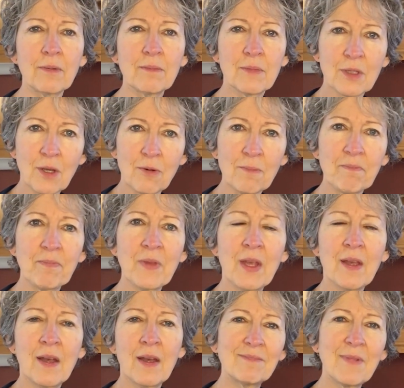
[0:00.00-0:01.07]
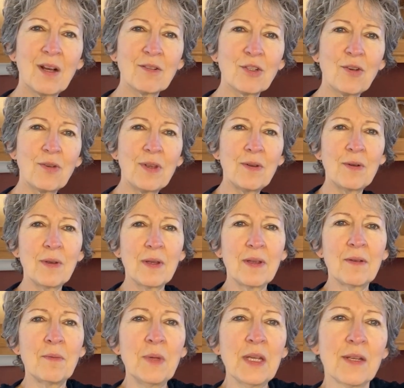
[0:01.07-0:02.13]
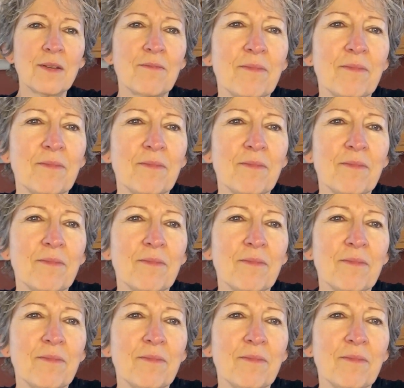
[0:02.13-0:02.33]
So I'll show you in a minute.